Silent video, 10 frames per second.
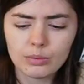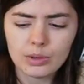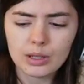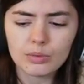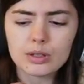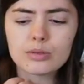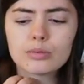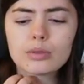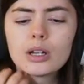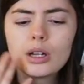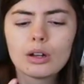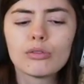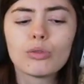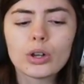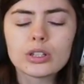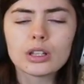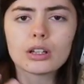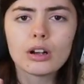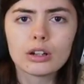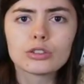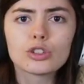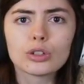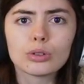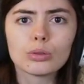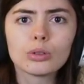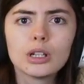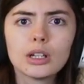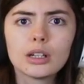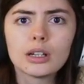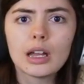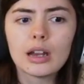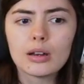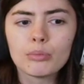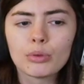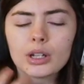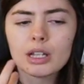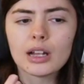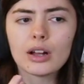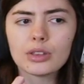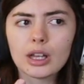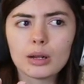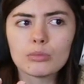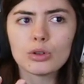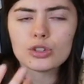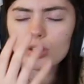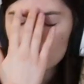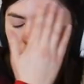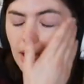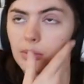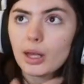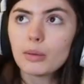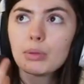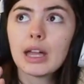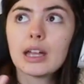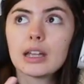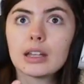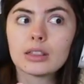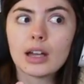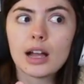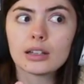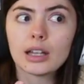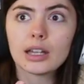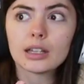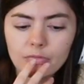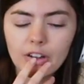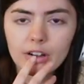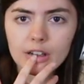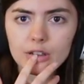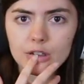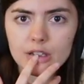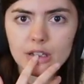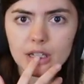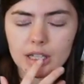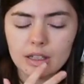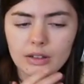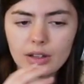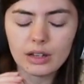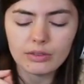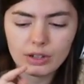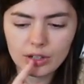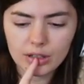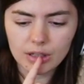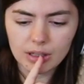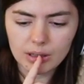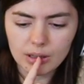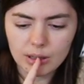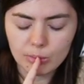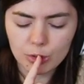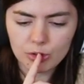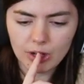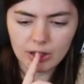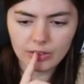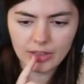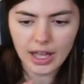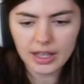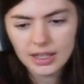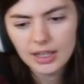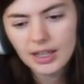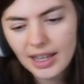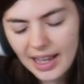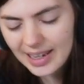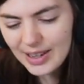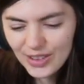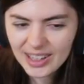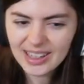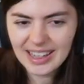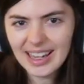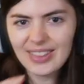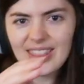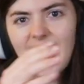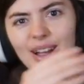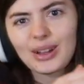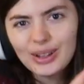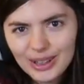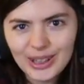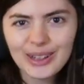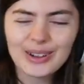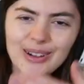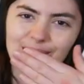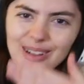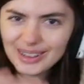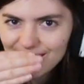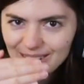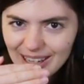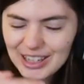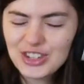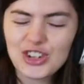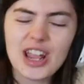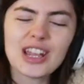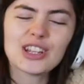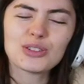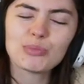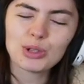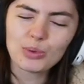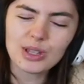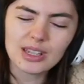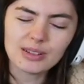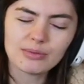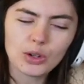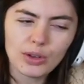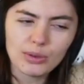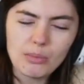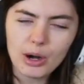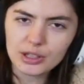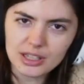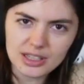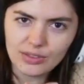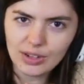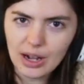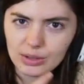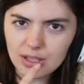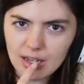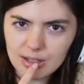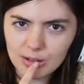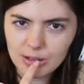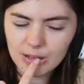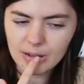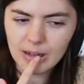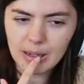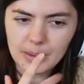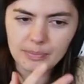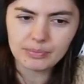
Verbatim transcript: he was voicing Khonshu and bringing out that emotion, that that pain, that like very interesting and and very good um, portrayal of that, and even again that clear exchange between going from Mark to Steven out in the desert um,